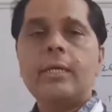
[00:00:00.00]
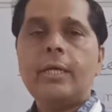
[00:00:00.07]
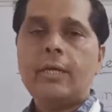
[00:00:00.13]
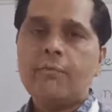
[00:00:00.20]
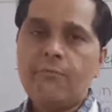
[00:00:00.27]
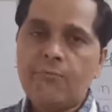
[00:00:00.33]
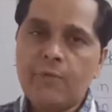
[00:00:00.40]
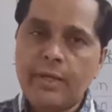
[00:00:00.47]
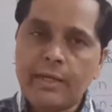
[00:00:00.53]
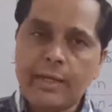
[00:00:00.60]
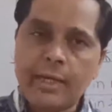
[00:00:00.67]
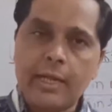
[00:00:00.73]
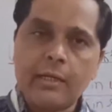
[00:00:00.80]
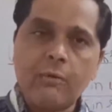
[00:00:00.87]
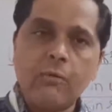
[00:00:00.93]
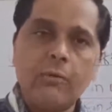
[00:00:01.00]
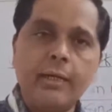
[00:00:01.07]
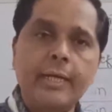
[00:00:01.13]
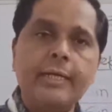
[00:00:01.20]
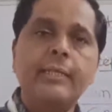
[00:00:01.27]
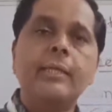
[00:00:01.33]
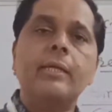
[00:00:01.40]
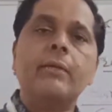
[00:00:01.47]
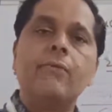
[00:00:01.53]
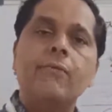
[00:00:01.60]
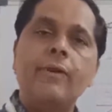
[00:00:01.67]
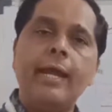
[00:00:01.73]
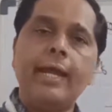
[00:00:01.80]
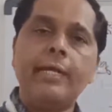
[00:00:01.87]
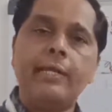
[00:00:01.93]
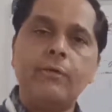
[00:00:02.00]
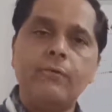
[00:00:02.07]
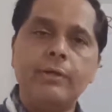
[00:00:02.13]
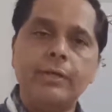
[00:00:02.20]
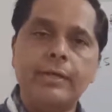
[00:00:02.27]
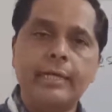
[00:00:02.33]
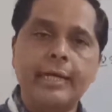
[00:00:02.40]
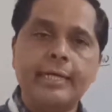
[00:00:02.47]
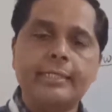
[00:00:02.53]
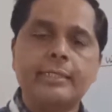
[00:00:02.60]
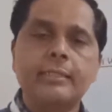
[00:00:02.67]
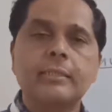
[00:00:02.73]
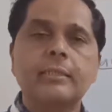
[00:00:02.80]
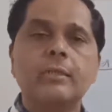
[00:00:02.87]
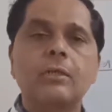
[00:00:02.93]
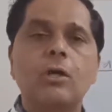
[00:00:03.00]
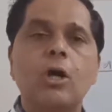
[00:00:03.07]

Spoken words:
If we calculate the refractive index